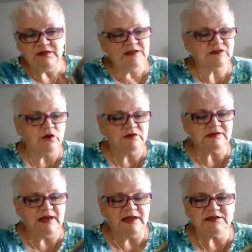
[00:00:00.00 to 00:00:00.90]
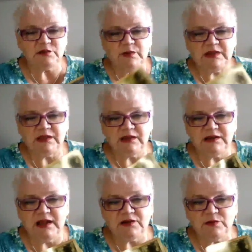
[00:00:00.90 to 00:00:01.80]
these ghost lands or we can
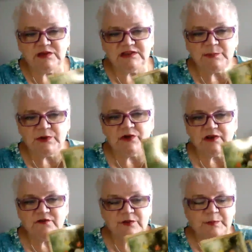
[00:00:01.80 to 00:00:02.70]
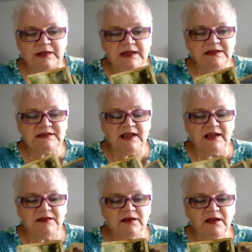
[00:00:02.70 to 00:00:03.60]
connect with the spirit of the place
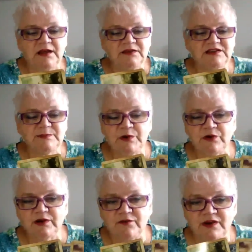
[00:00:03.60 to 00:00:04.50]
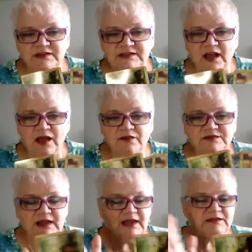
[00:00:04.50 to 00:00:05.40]
and the spirit of ourselves
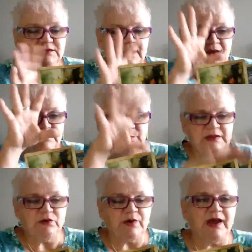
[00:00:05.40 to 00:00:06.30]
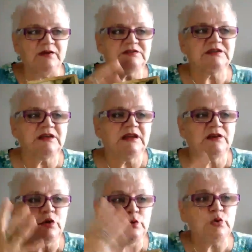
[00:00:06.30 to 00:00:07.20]
and and be grounded
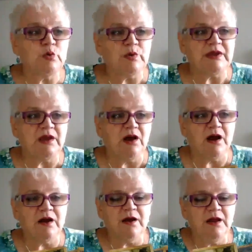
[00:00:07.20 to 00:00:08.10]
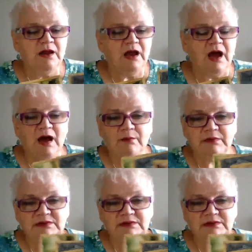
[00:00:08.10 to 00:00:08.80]
in who we are um,